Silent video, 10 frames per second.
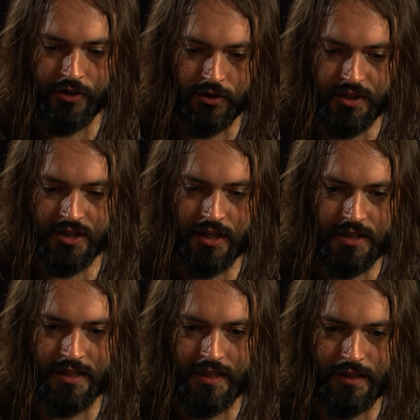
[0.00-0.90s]
You got the
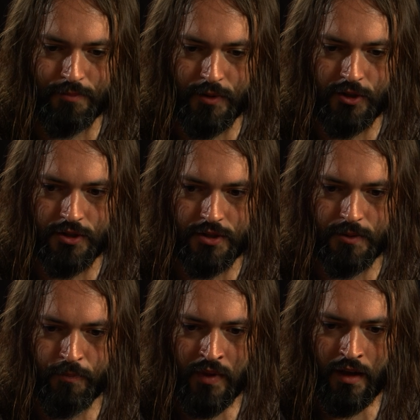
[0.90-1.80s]
dirty,
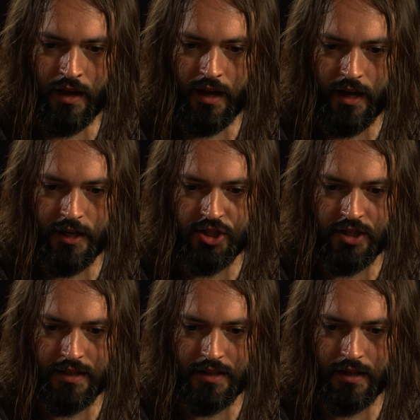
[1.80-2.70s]
because
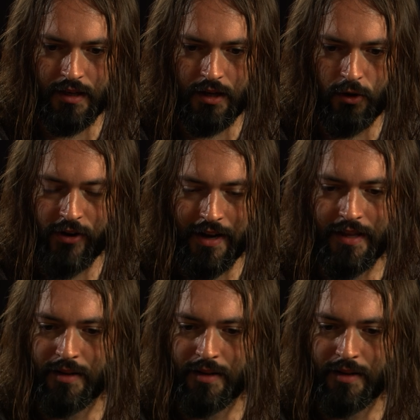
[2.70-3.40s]
Orianthi